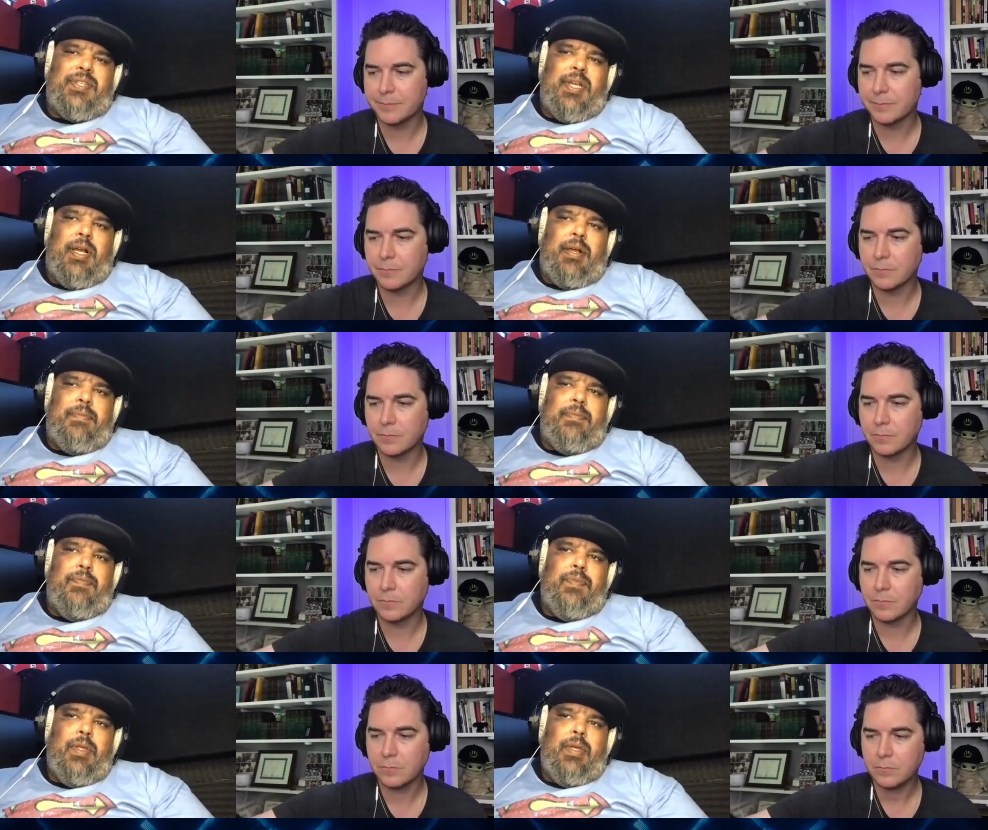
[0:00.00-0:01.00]

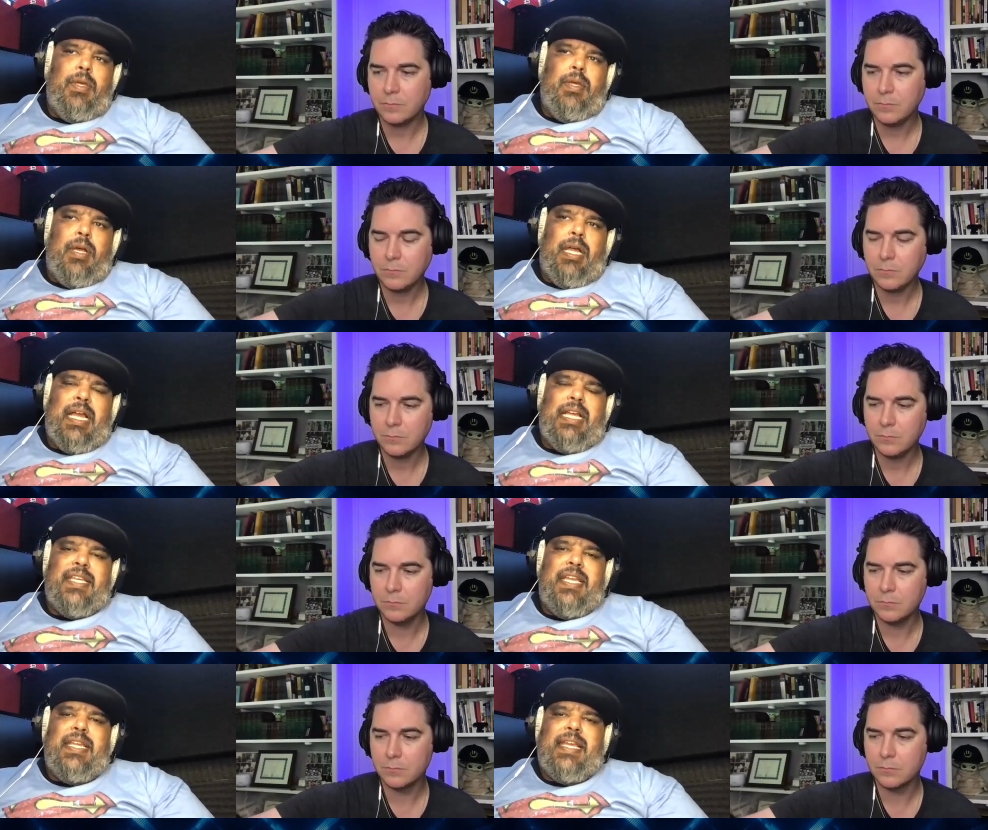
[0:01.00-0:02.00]
Speaker 1: um a nice
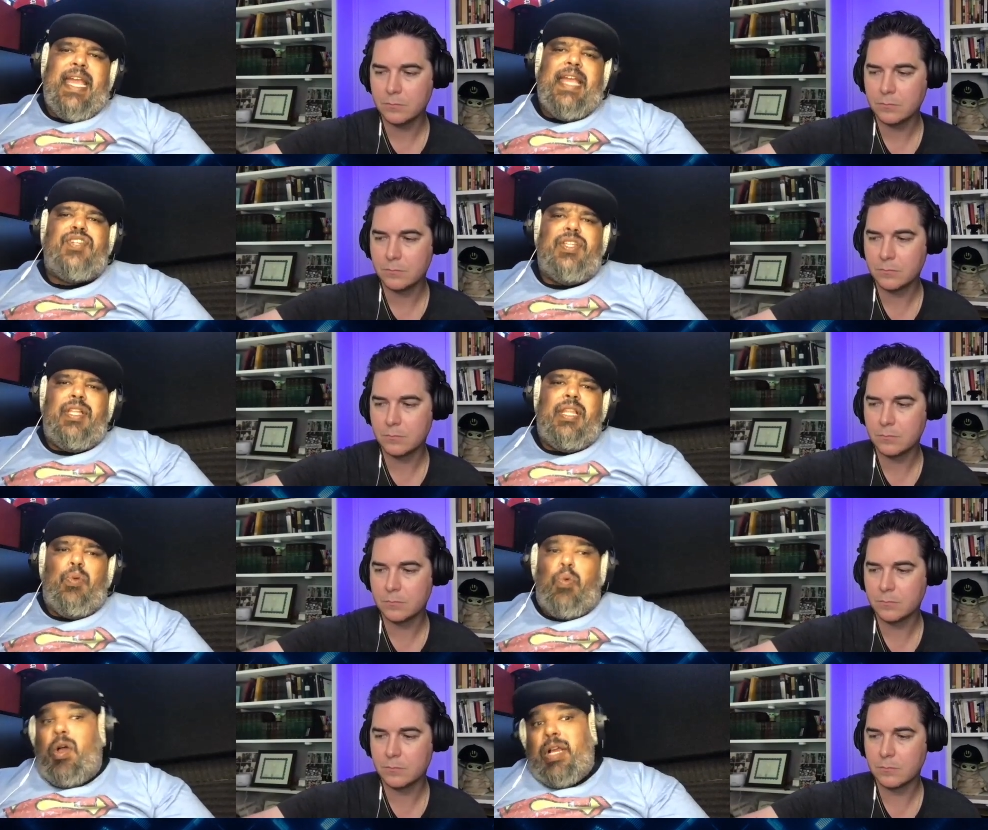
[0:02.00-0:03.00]
indication that like
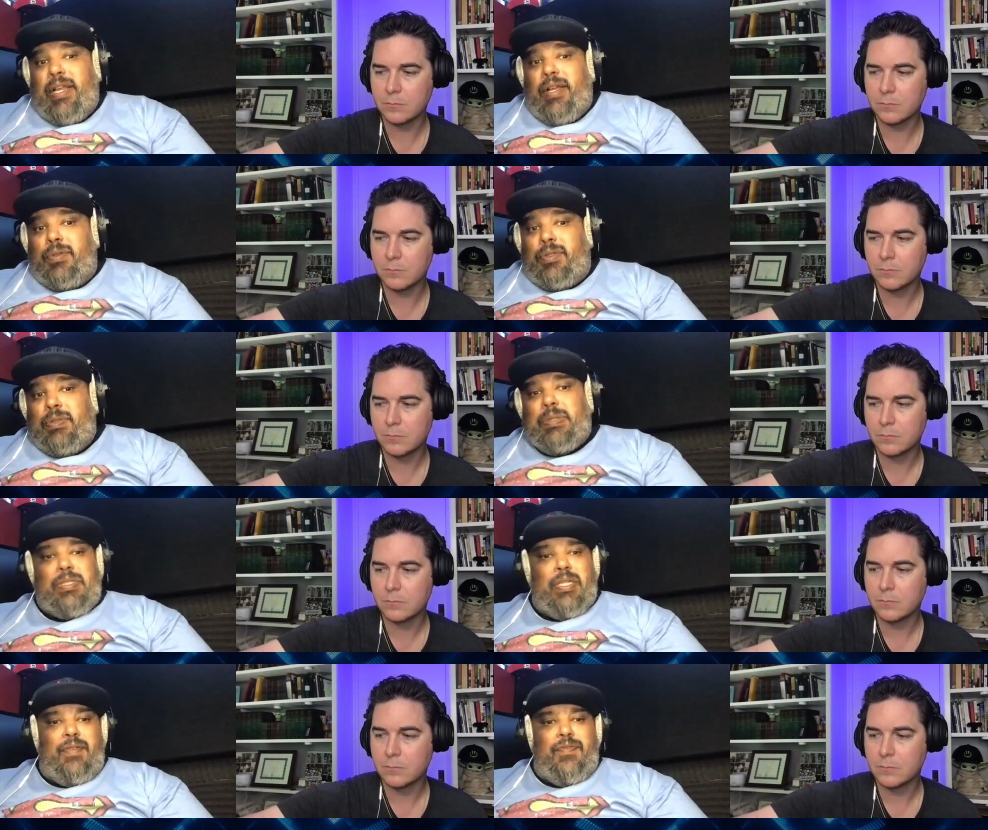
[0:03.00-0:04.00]
we're all kind of going through some
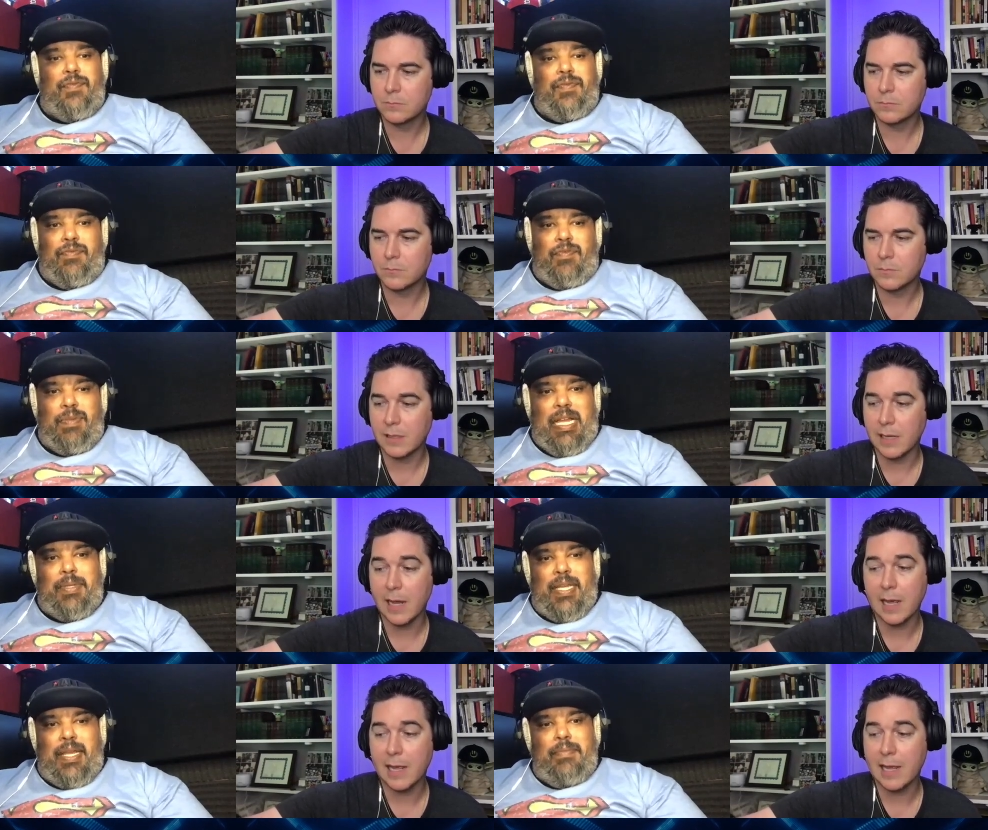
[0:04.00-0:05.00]
stuff from time yeah,
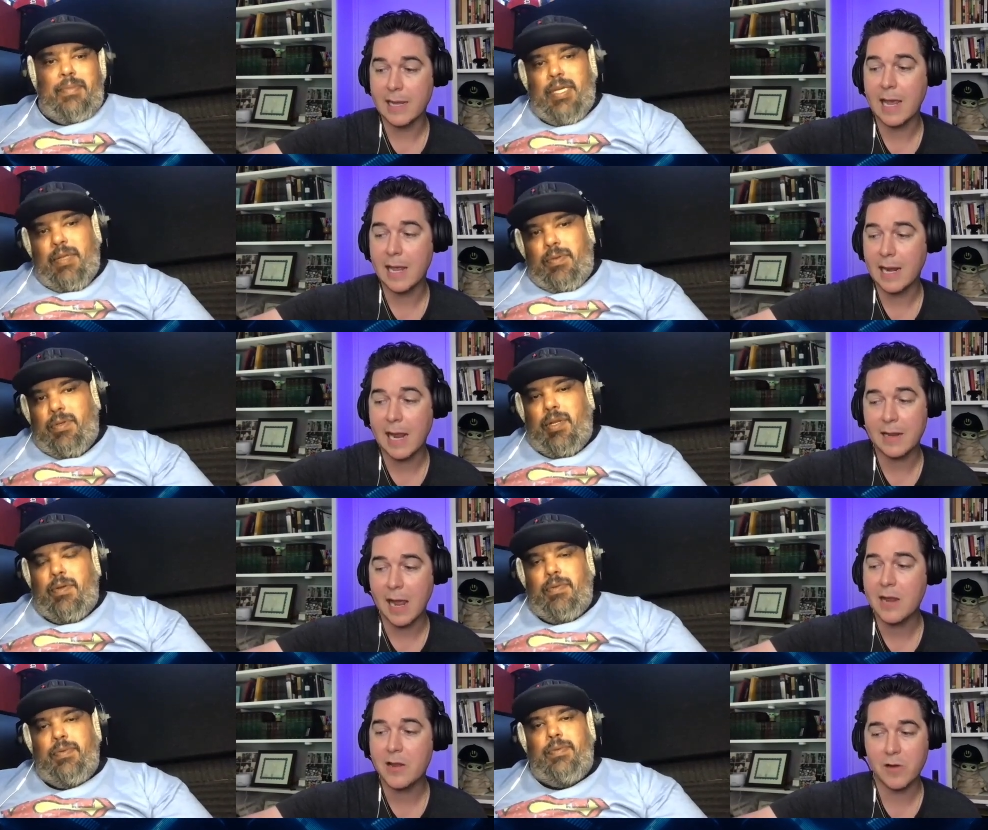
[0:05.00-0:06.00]
to time. Yeah, and, and I,
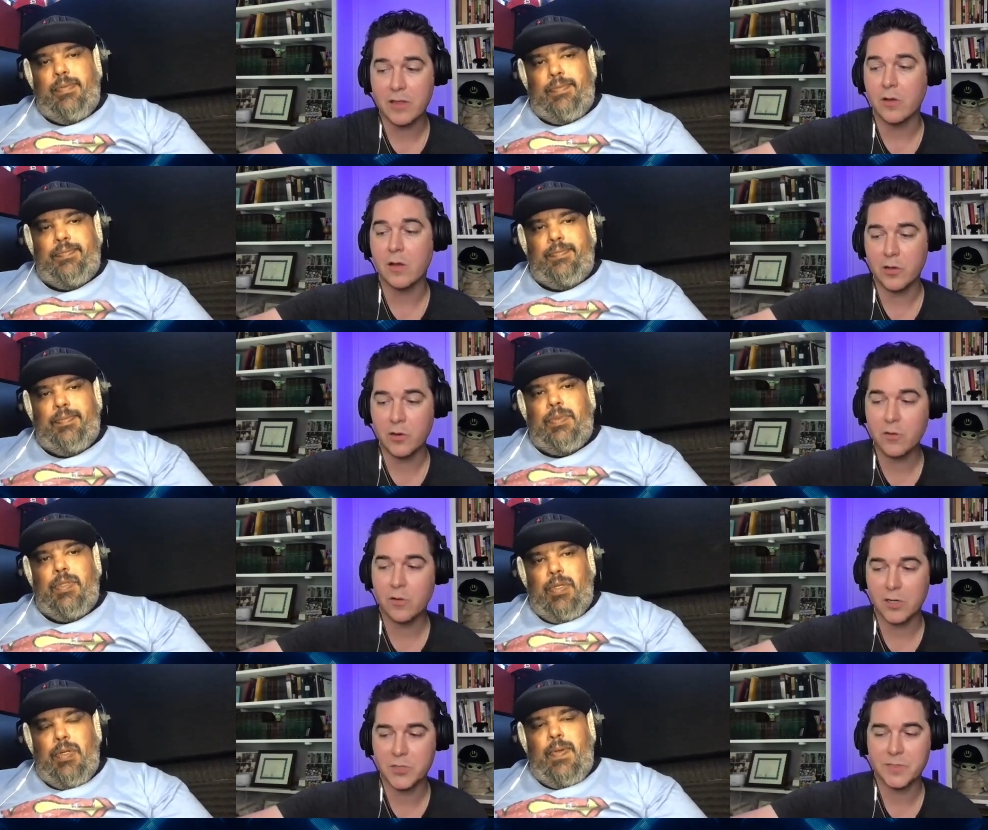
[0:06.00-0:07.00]
Speaker 2: I agree though. You're
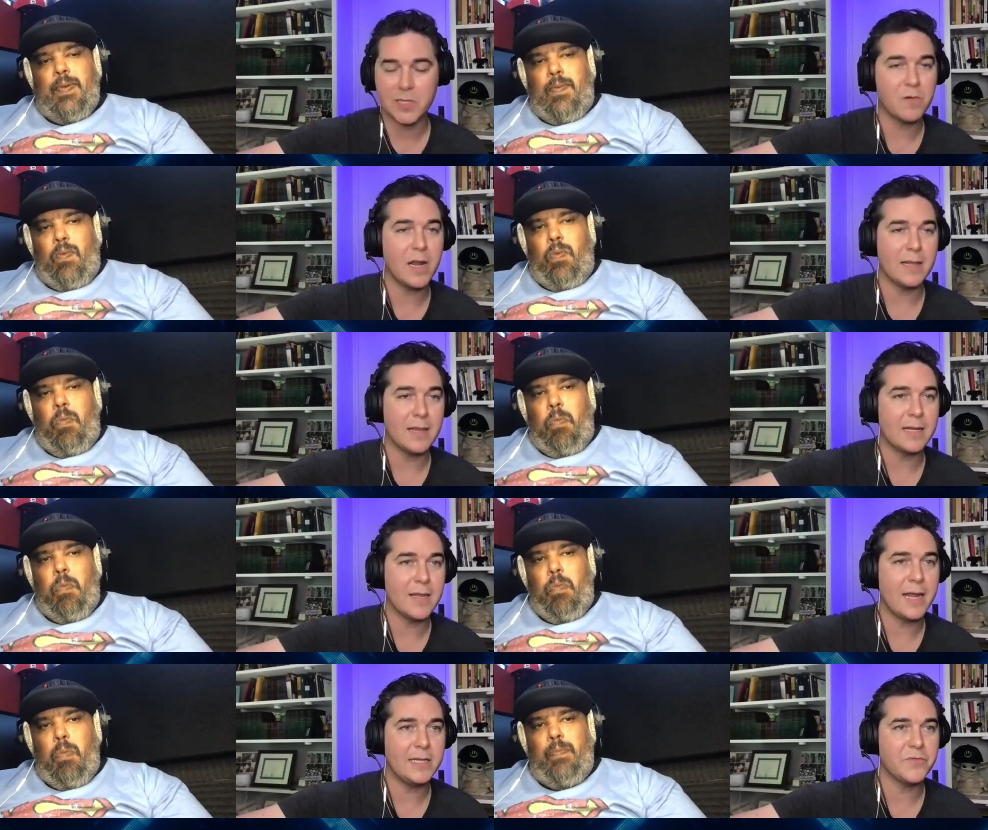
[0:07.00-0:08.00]
you're 100 percent right. Like
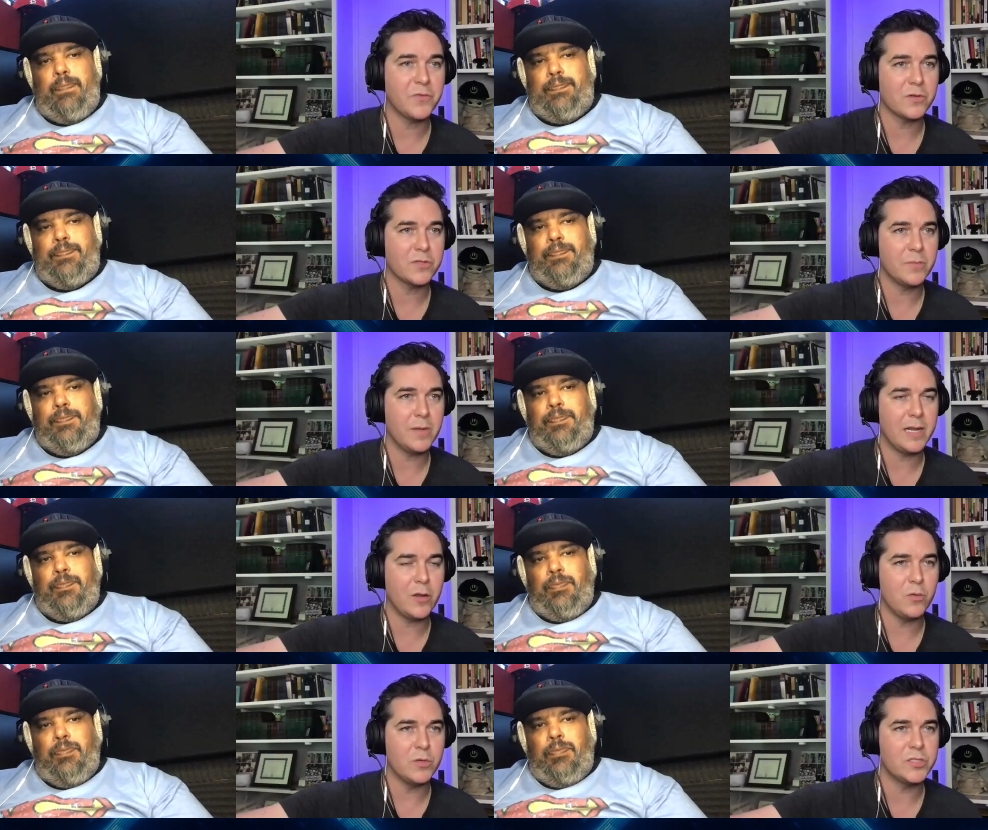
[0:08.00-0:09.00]
nice for somebody
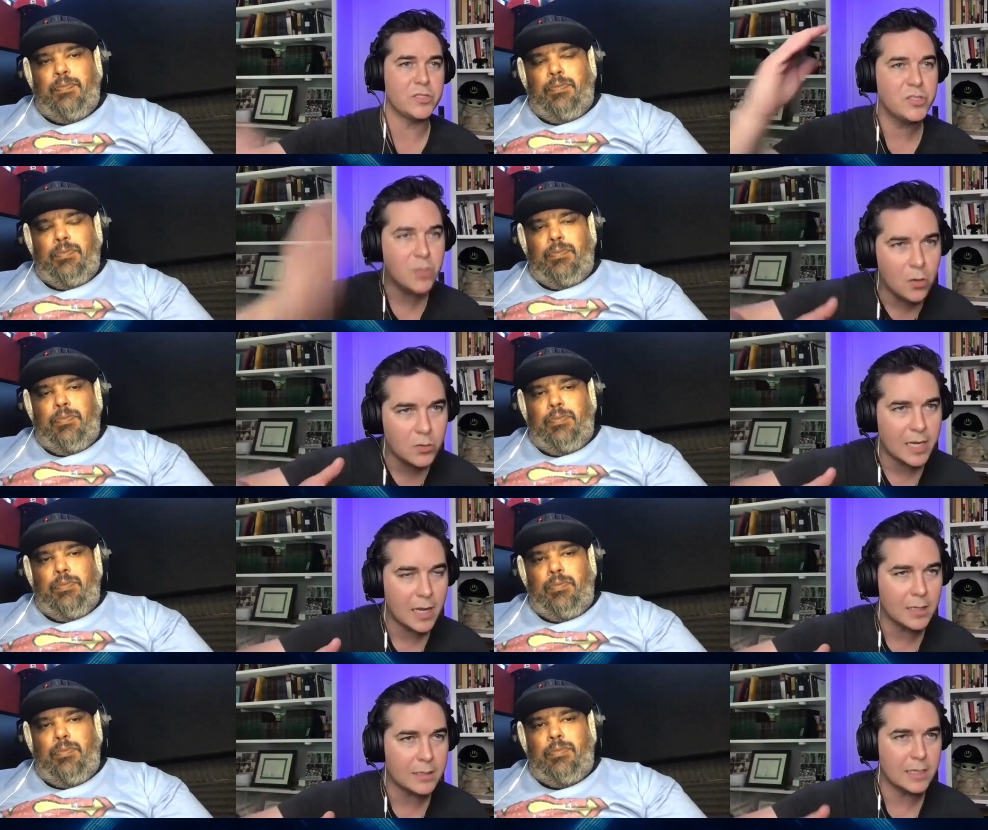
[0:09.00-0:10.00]
who is so
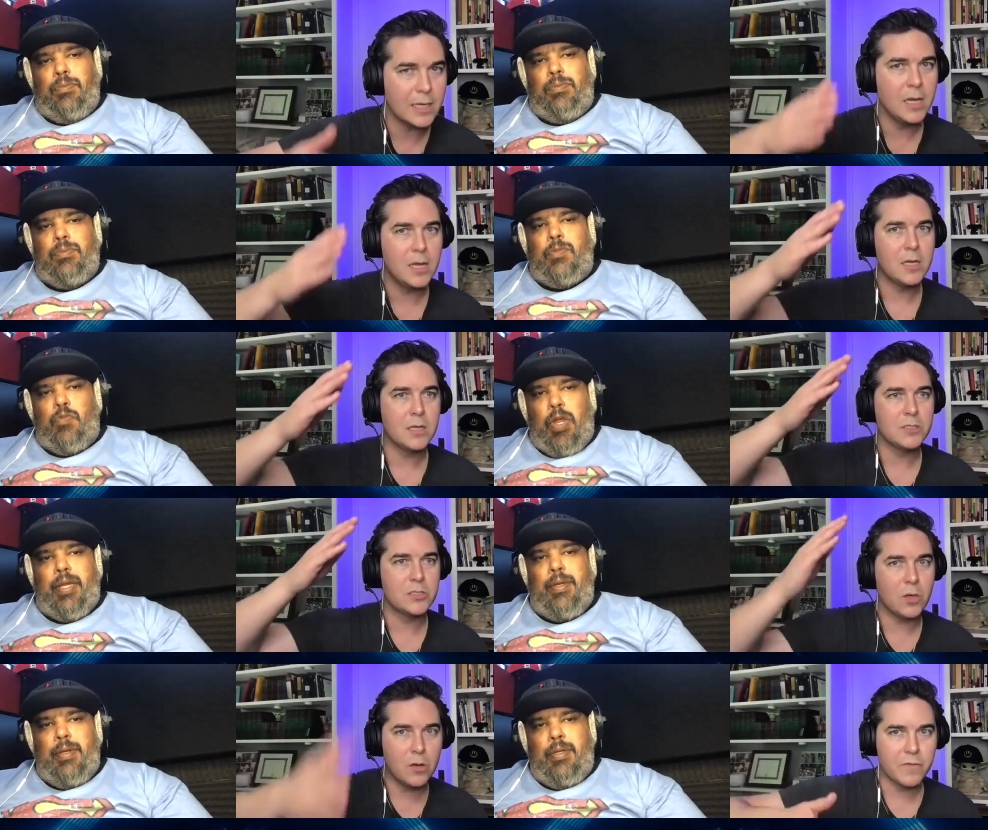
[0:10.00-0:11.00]
talented, right?
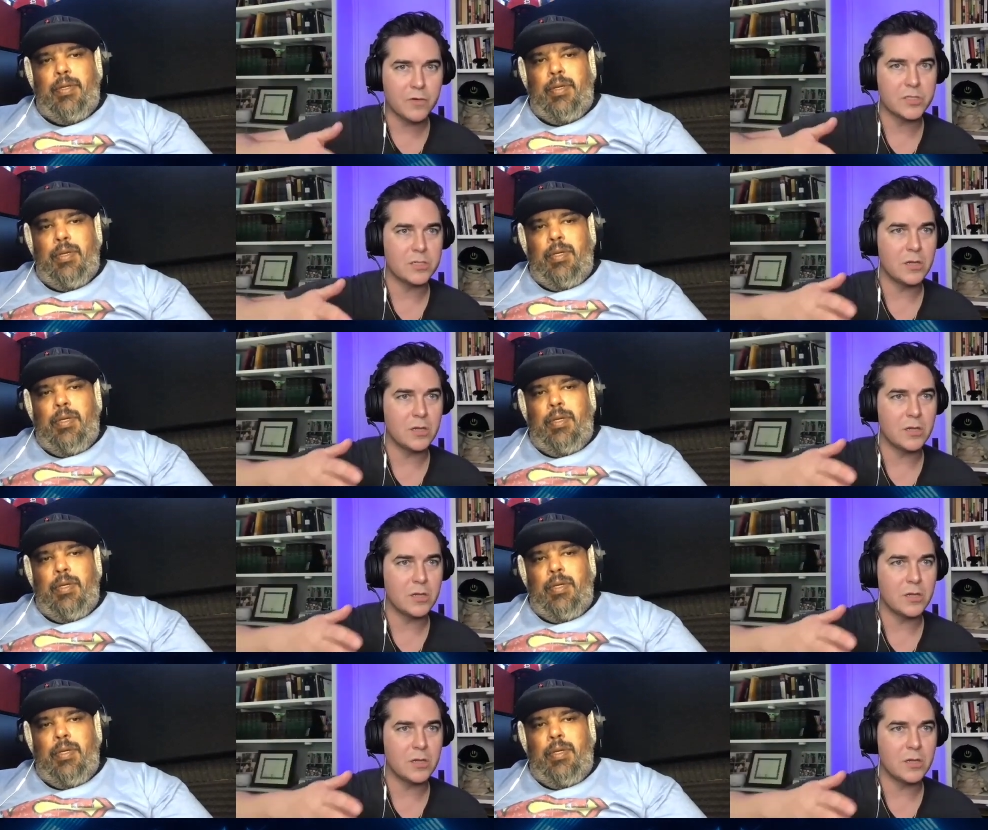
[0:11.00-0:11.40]
So versatile.